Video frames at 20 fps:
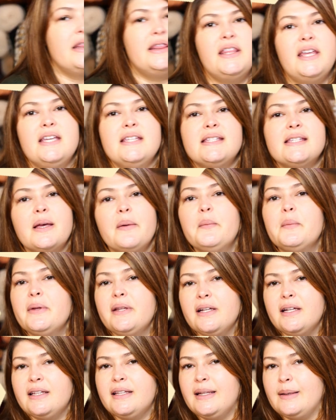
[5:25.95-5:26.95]
These
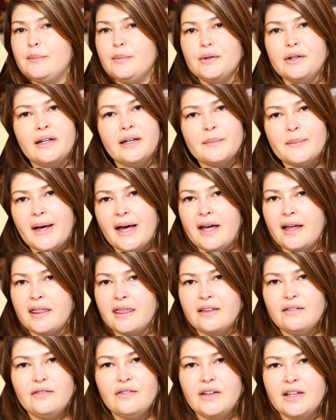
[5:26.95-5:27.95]
completely bring
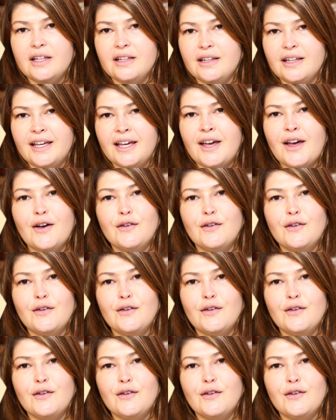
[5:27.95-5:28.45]
back the feeling